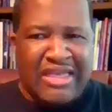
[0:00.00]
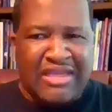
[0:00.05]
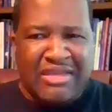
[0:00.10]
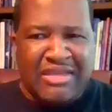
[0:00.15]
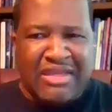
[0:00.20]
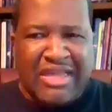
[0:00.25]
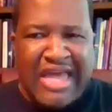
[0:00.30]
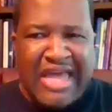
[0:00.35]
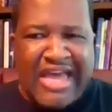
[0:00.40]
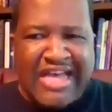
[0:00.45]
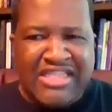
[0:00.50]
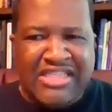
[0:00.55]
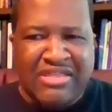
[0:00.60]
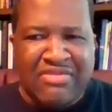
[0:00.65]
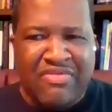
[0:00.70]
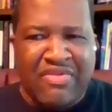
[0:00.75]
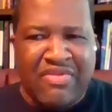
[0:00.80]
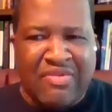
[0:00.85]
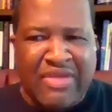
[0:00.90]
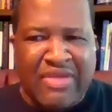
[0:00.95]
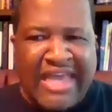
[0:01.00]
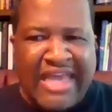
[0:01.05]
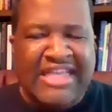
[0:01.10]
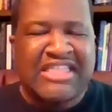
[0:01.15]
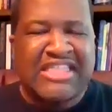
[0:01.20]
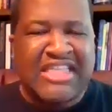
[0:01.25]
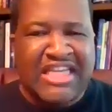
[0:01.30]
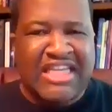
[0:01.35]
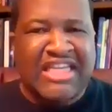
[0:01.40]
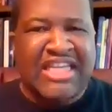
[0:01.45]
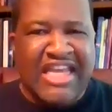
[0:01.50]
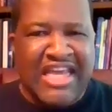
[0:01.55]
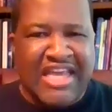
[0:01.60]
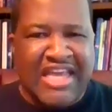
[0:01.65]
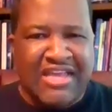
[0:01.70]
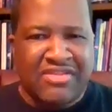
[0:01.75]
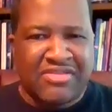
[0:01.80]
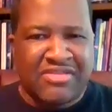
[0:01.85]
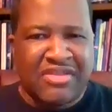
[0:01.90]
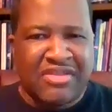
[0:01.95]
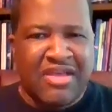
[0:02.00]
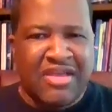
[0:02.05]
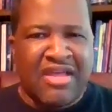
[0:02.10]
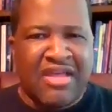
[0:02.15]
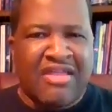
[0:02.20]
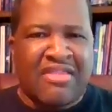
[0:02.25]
in the last 18 days.